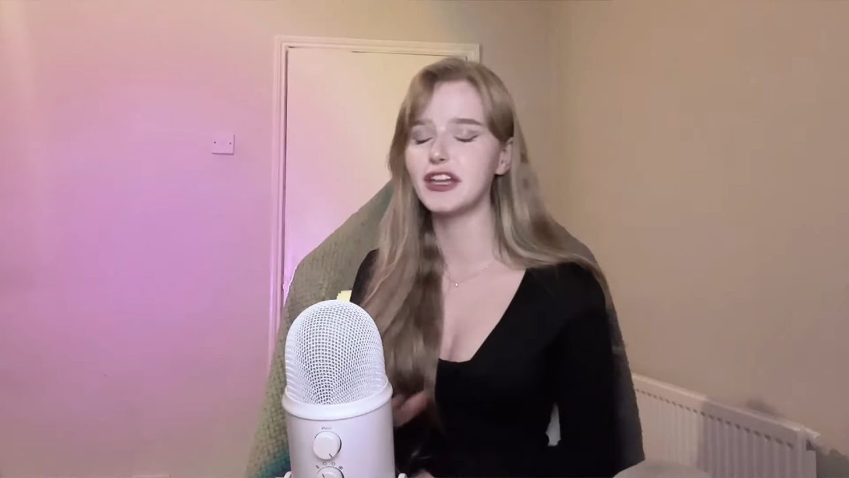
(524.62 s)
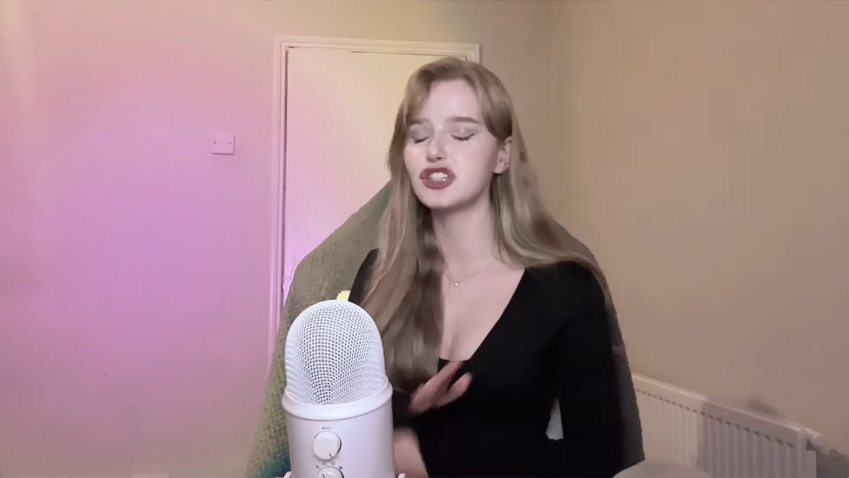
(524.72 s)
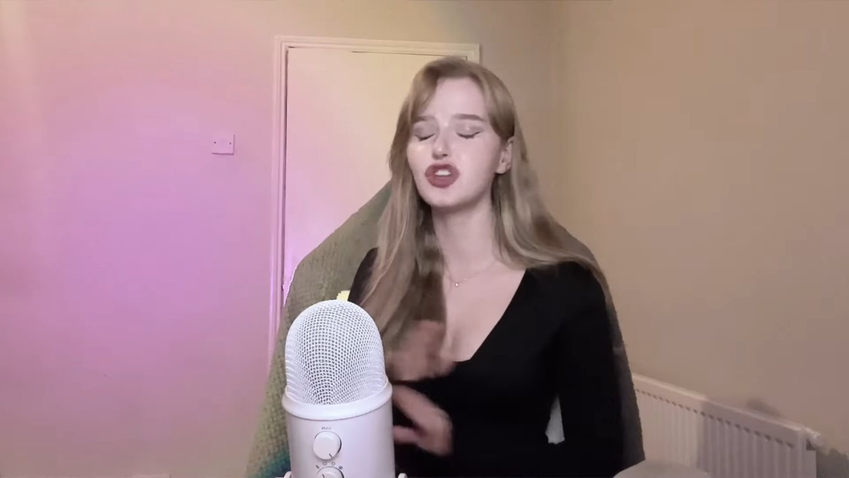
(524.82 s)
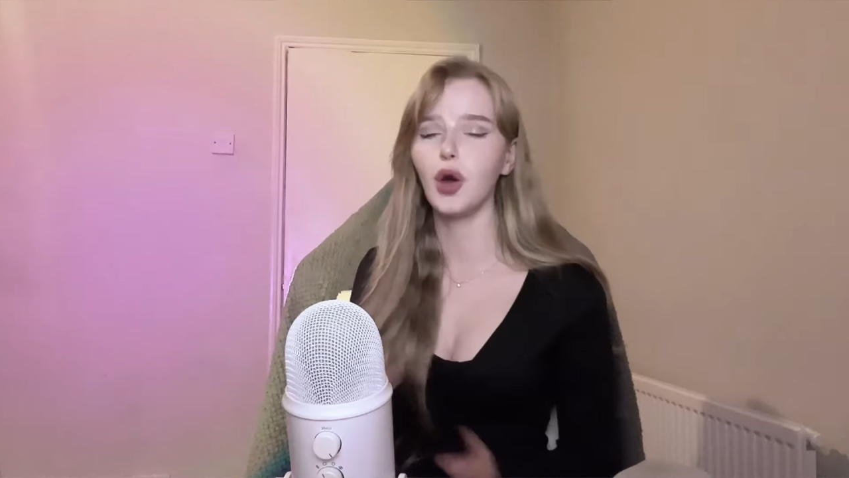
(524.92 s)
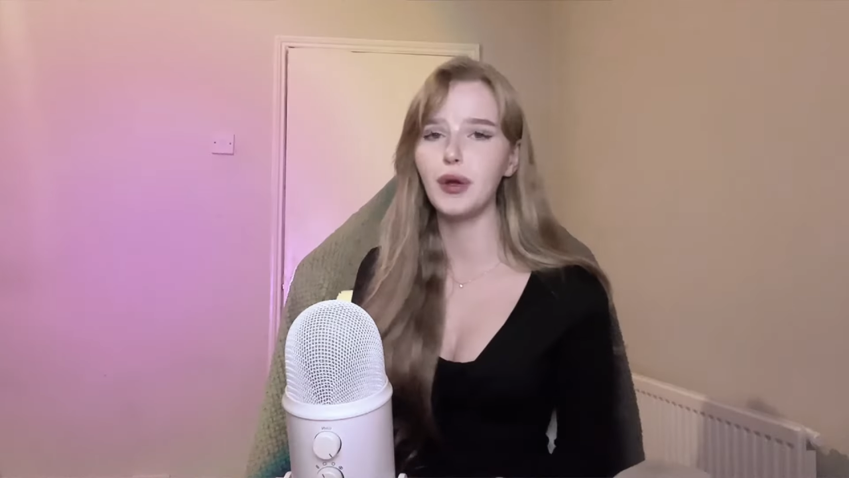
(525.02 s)
and
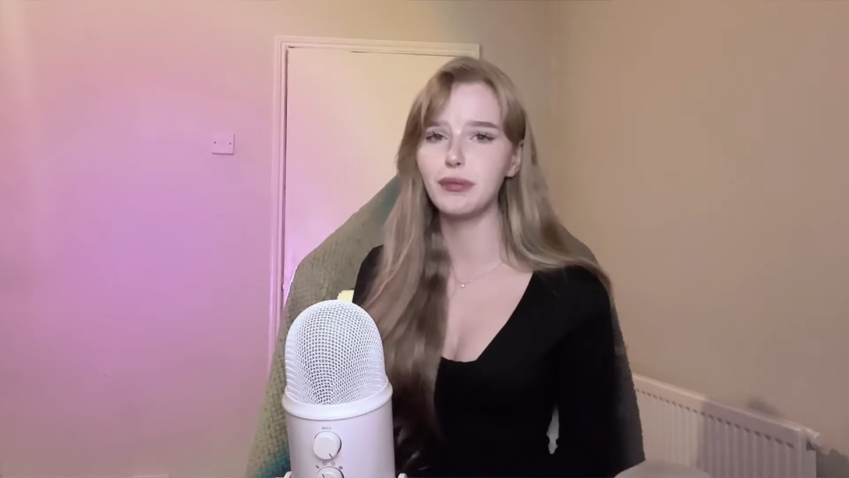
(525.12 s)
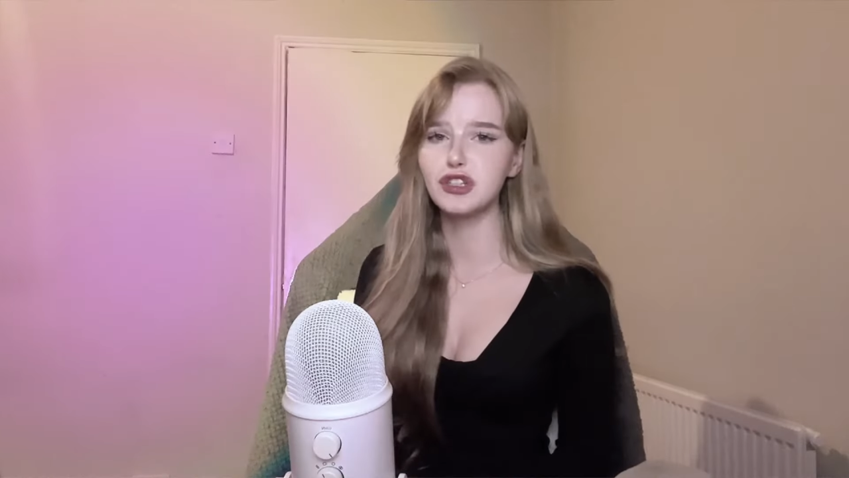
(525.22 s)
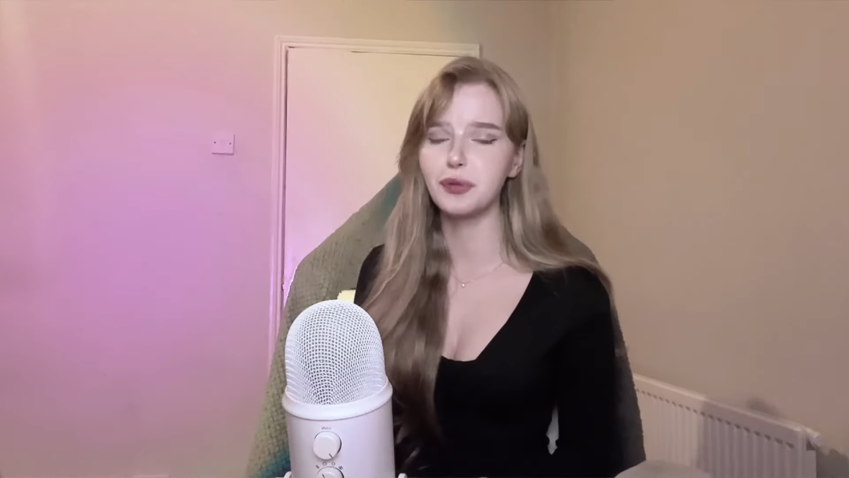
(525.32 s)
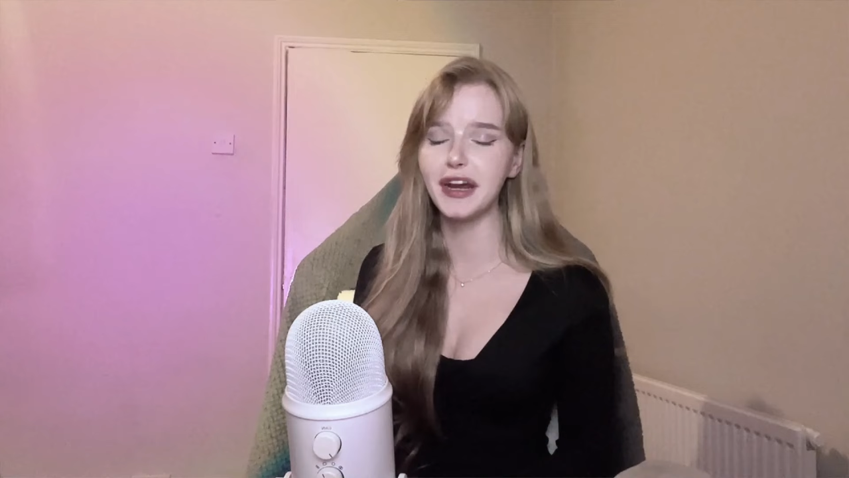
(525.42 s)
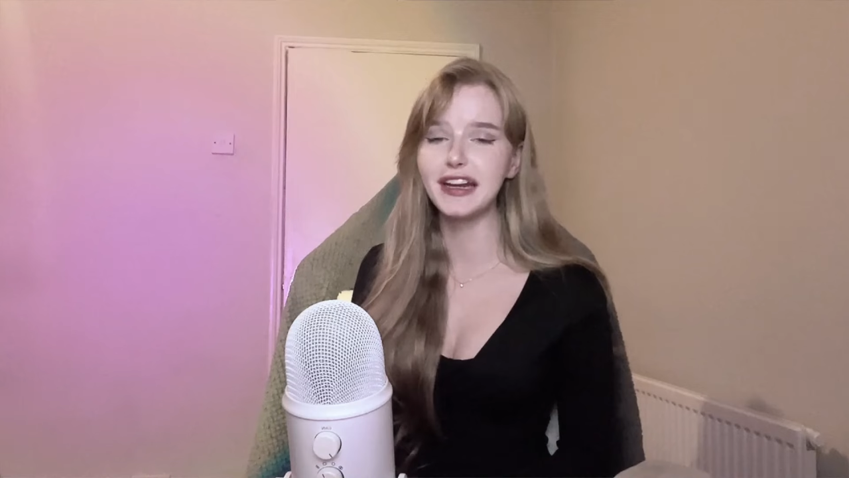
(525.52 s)
there's no in
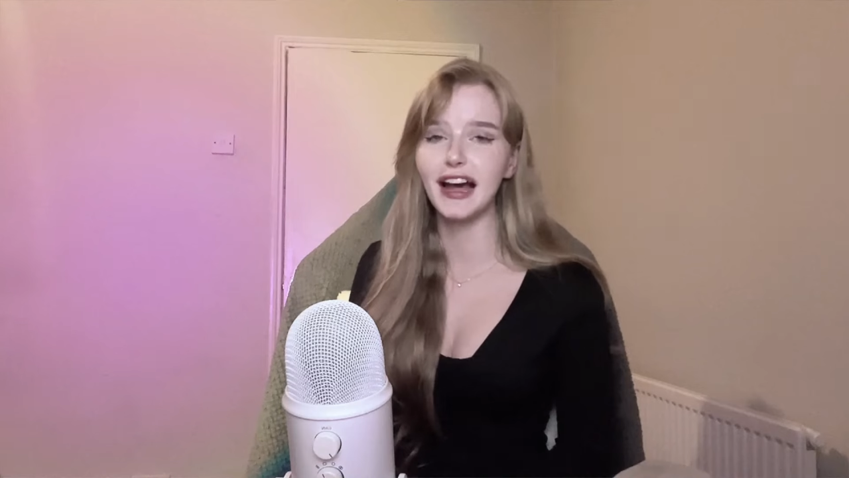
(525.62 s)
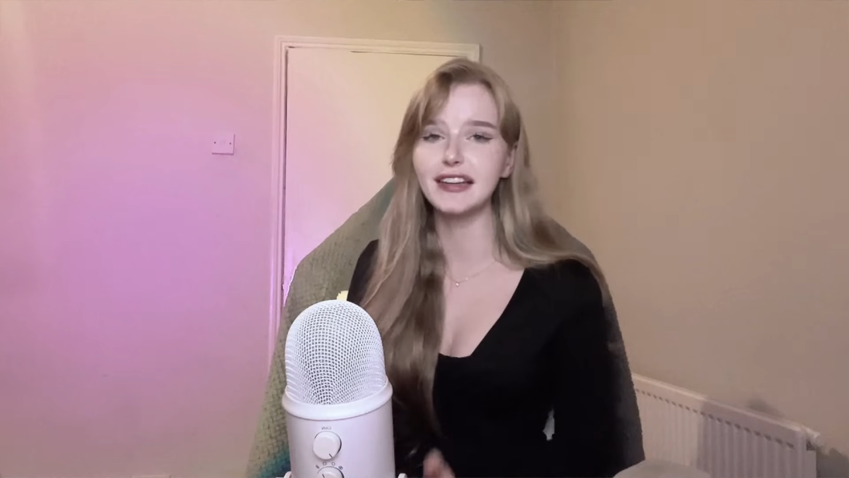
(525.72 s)
between,